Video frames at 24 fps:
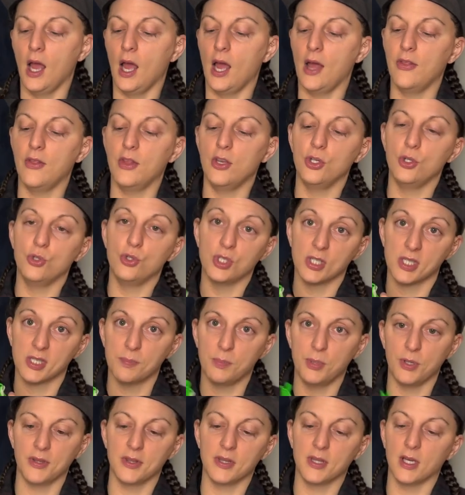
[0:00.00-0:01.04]
And then you
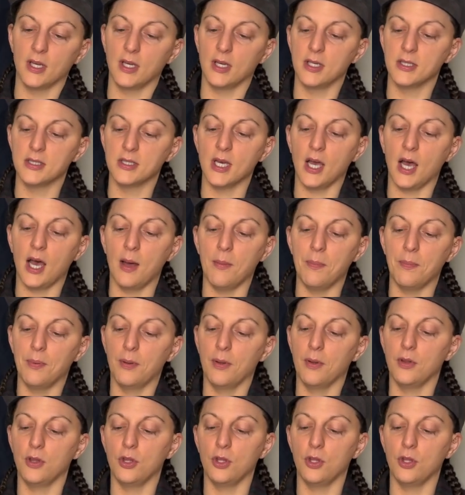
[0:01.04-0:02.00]
just put the top,